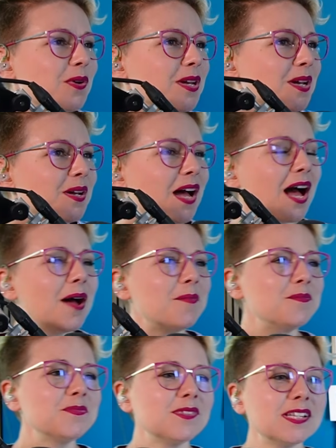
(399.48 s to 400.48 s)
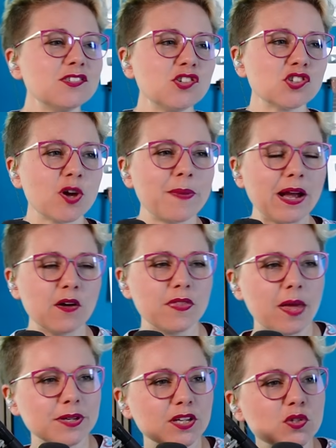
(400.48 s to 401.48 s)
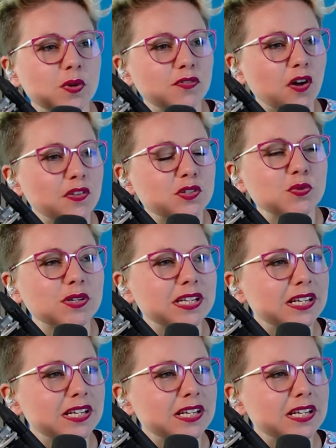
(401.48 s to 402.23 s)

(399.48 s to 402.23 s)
we let's just go back on that, because we've got this really